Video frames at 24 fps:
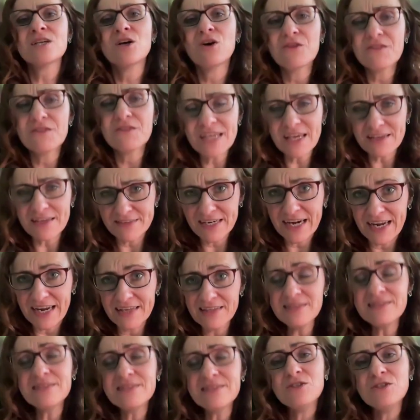On the other
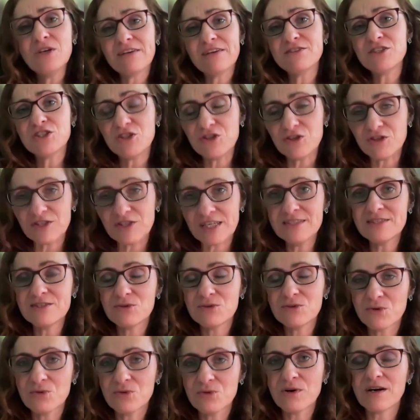hand, you have
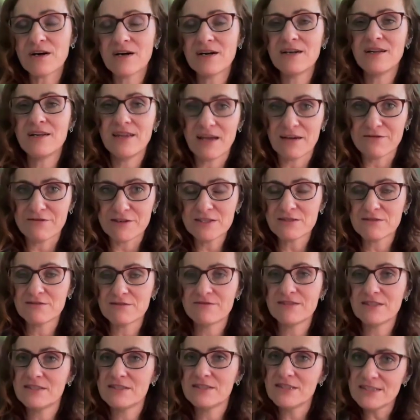students who are lovers
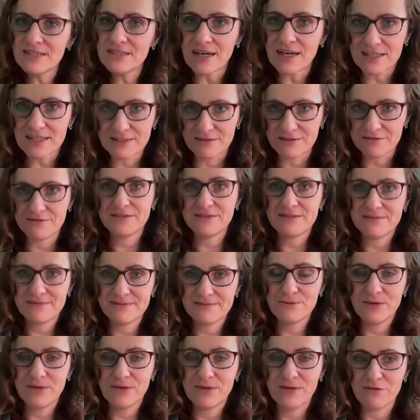of the deductive
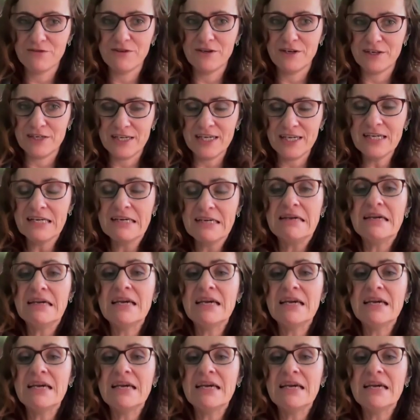way of learning,